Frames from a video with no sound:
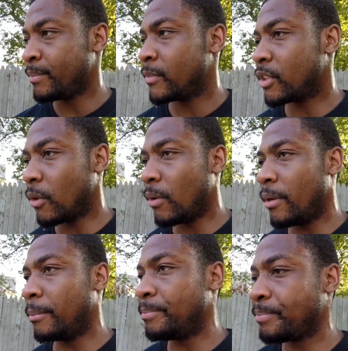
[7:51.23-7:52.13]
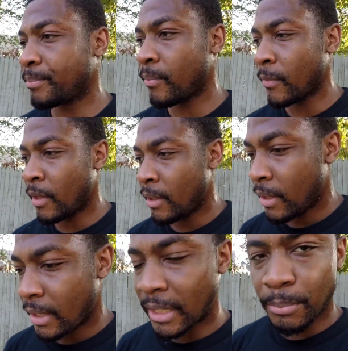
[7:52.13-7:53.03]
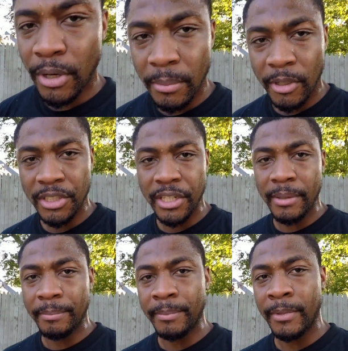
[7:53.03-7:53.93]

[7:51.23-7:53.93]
So that's pretty much it.